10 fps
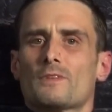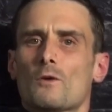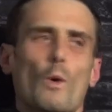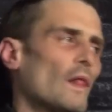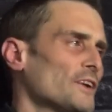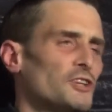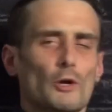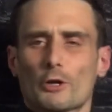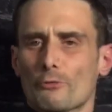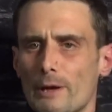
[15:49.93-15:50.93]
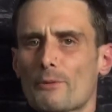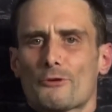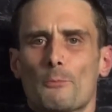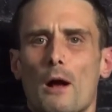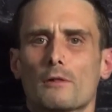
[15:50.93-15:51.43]
While I don't agree with
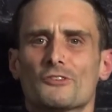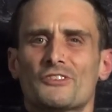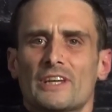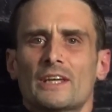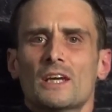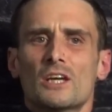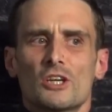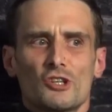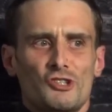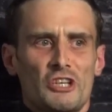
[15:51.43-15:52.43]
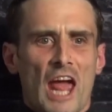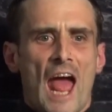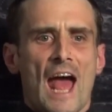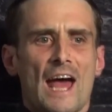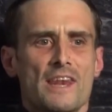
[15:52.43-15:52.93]
her policy, she
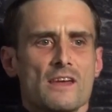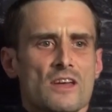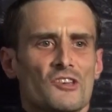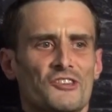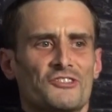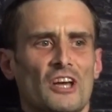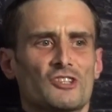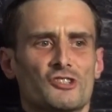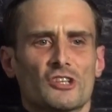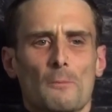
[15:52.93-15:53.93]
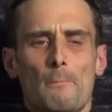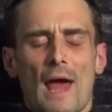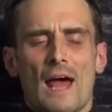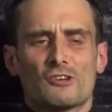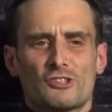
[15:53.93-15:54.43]
had such
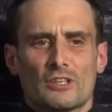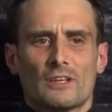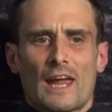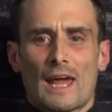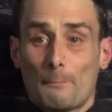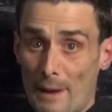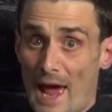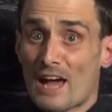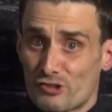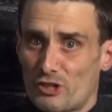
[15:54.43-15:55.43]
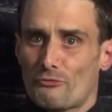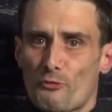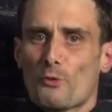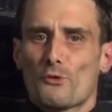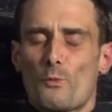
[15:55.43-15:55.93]
compassion and passion
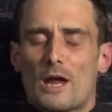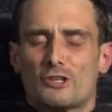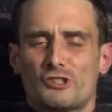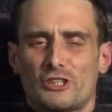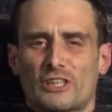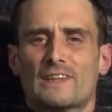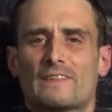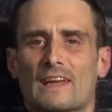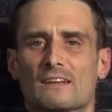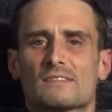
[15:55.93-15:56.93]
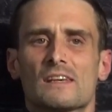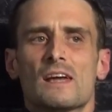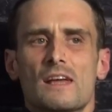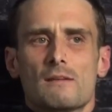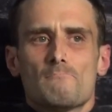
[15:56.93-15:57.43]
for the way she did things.
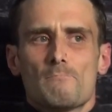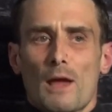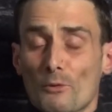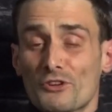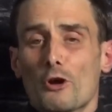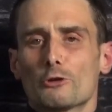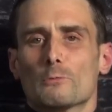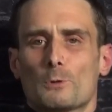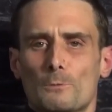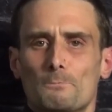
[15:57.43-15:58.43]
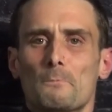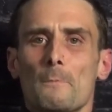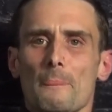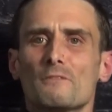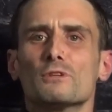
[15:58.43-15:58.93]
It was honorable.
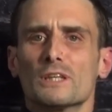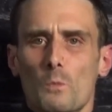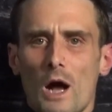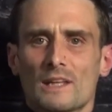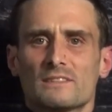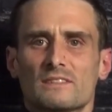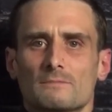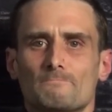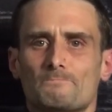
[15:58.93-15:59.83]
It really was.